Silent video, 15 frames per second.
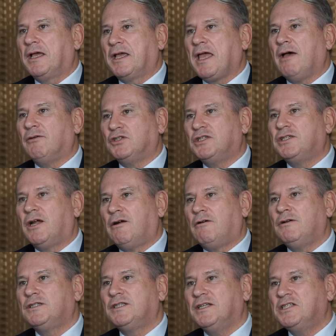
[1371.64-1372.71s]

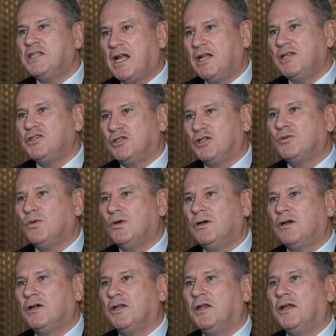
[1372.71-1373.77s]
counter-terrorist intelligence
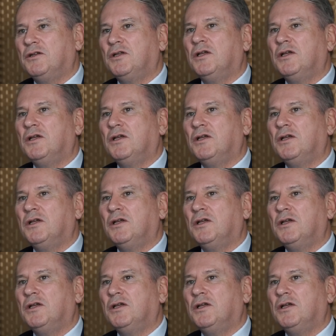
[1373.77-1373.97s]
work and